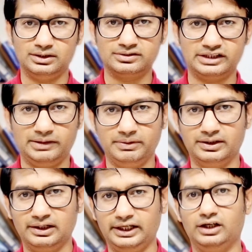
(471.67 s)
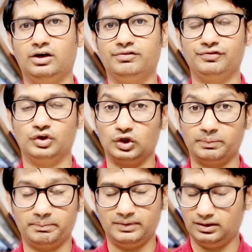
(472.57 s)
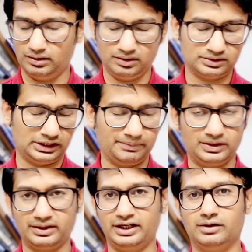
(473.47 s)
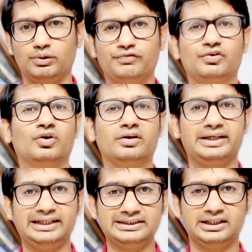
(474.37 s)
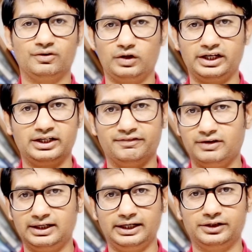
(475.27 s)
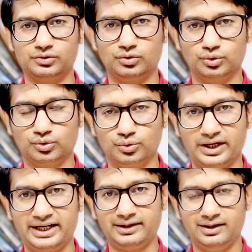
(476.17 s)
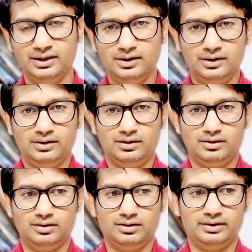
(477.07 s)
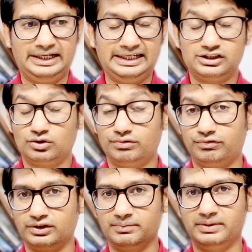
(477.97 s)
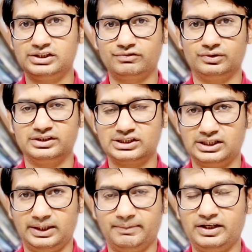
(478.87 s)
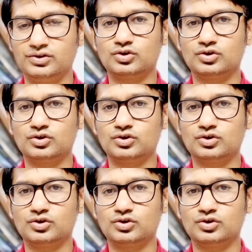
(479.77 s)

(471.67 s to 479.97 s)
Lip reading: send me the link of your send me the write-up of your case, and I would definitely like to go through that, and let's hope for the best for this child. Thank you